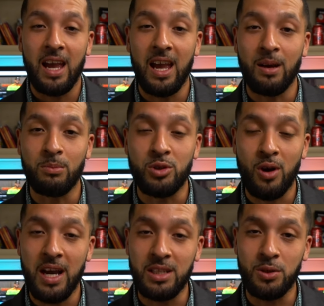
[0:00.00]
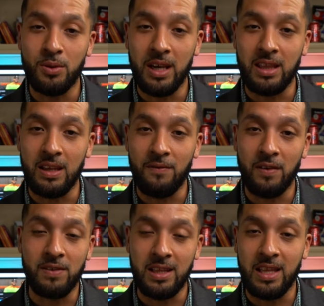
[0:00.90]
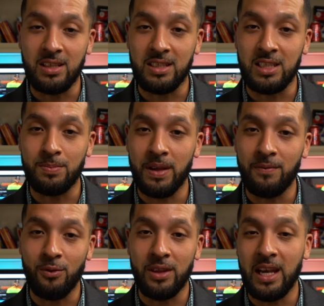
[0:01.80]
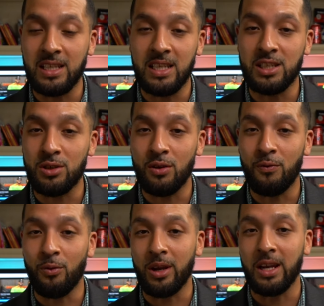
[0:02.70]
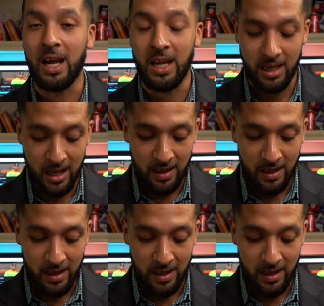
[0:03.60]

am trying to get the 15,000 and spin for that additional free night.